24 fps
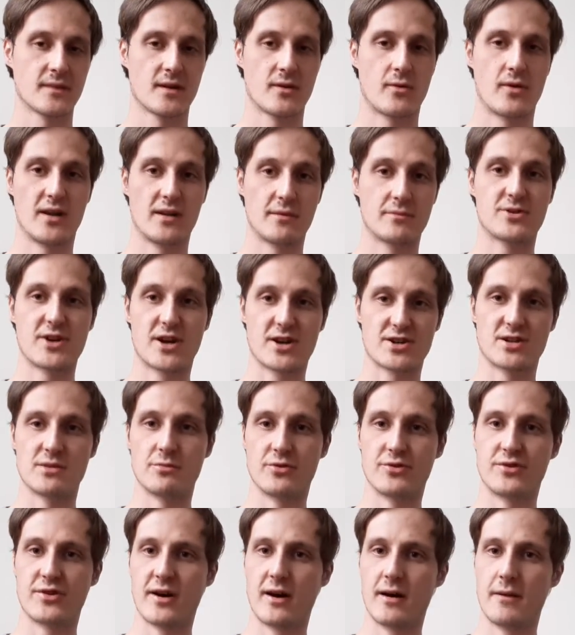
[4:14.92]

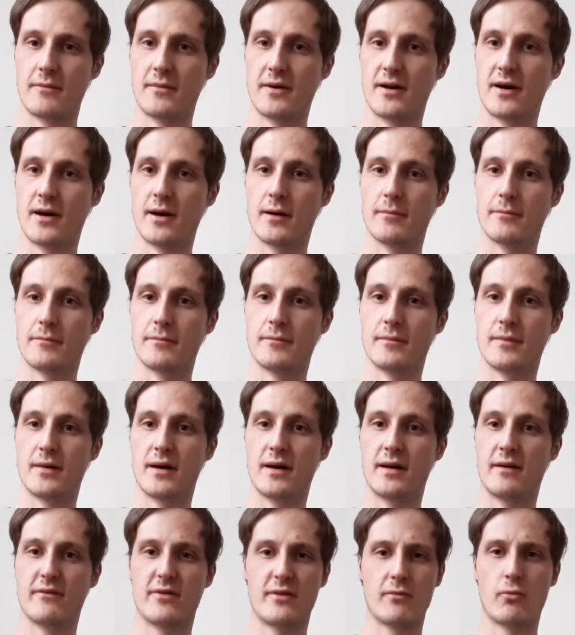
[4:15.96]
objectionable term.
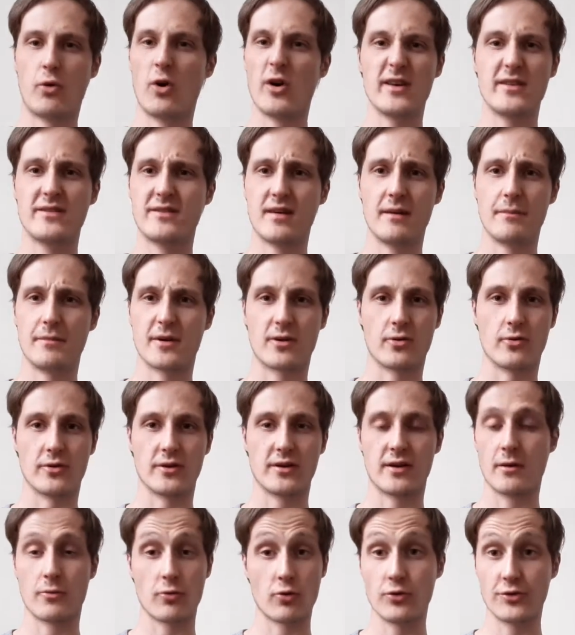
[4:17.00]
What is typical?
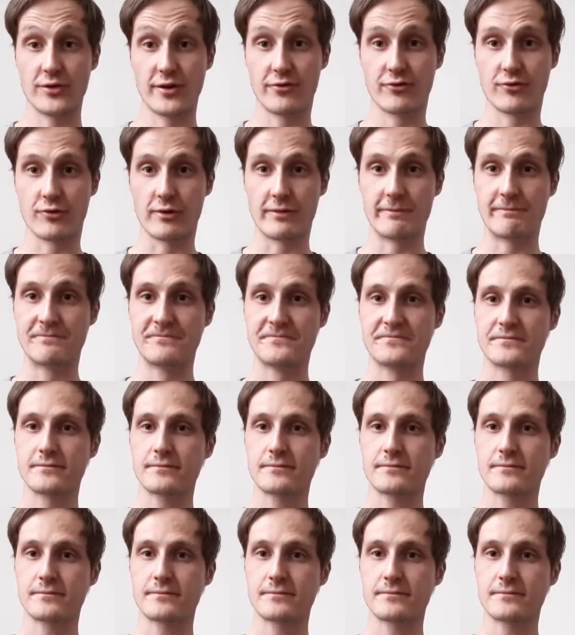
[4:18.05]
We're all different.